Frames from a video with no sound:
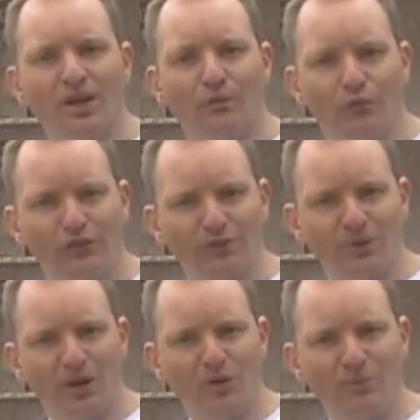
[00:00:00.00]
Visit
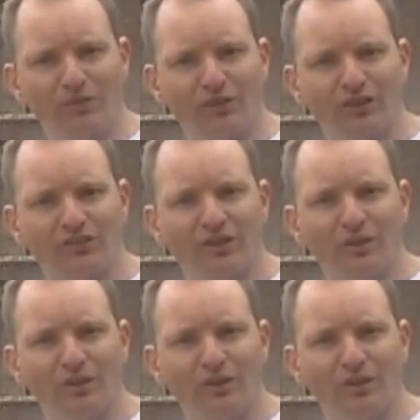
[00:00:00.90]
my website,